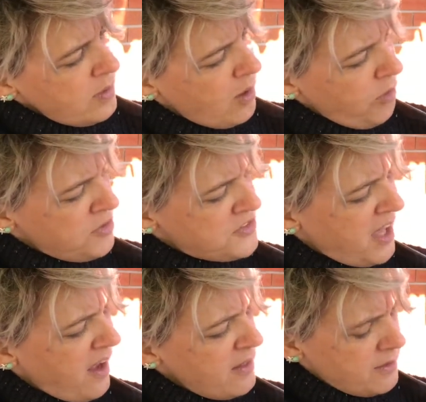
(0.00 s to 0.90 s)
on this
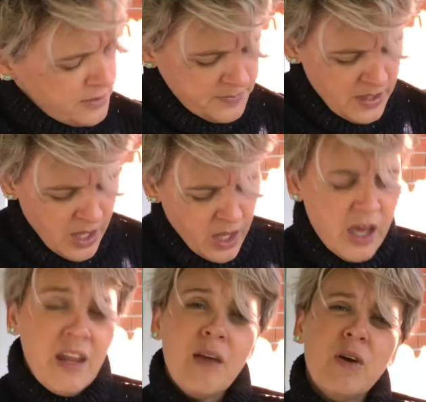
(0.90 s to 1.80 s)
island,
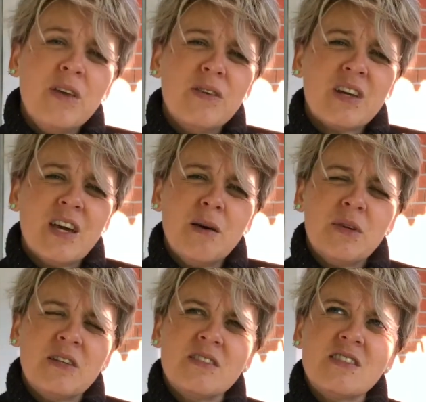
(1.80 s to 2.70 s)
and I want you to come
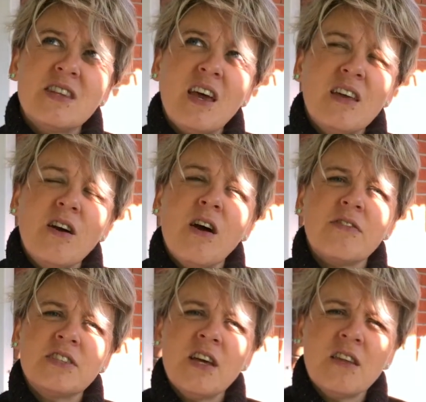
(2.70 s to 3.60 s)
and sign
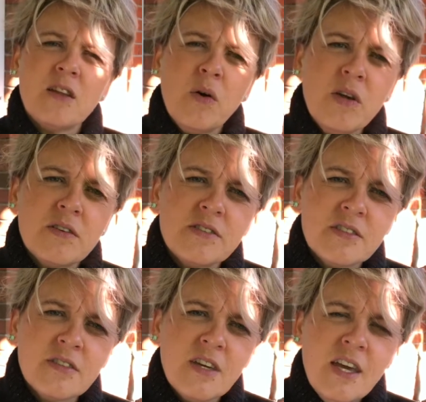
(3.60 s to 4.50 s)
off. Tell the lawyers
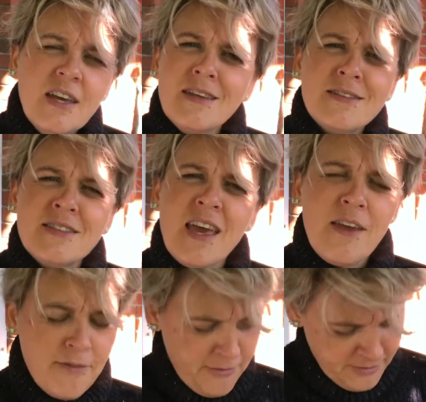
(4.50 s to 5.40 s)
it's
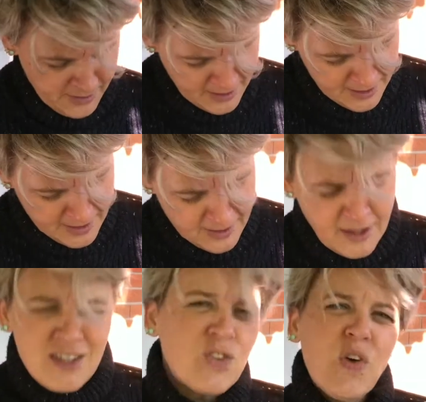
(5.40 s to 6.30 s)
safe.
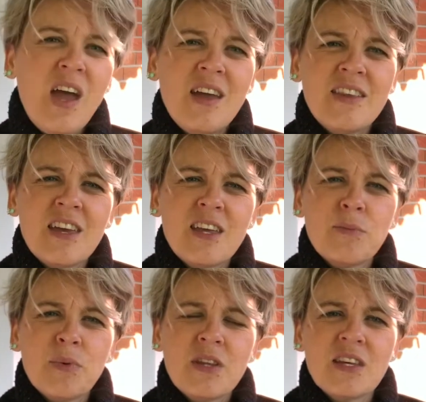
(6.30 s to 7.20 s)
It's fine. They can
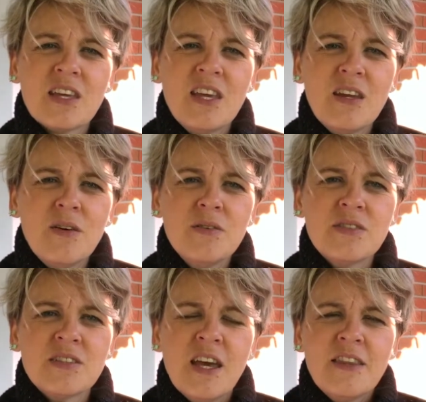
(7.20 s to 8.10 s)
bring the
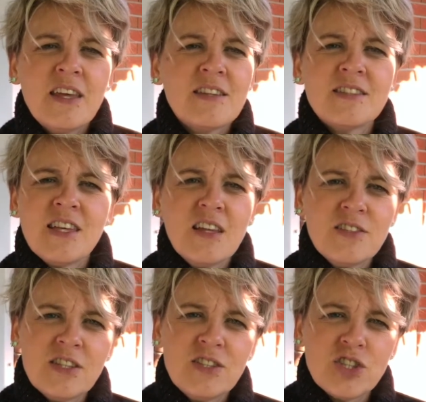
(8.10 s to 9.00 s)
kiddos. They can sell
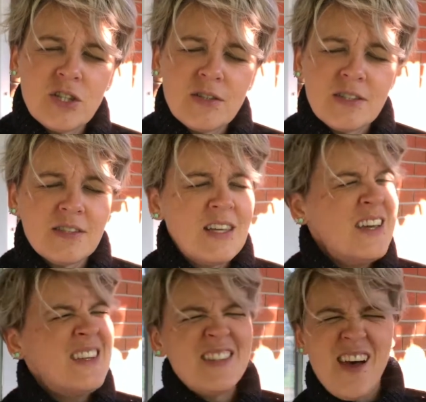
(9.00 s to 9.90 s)
us insurance.
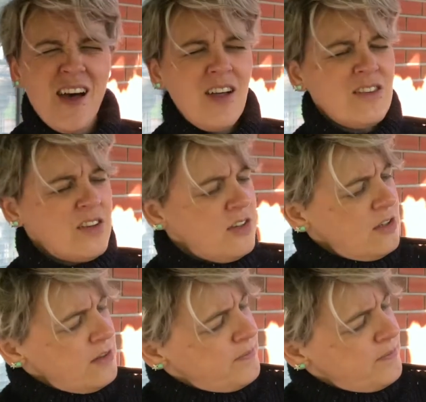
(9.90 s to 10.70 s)
It's all good.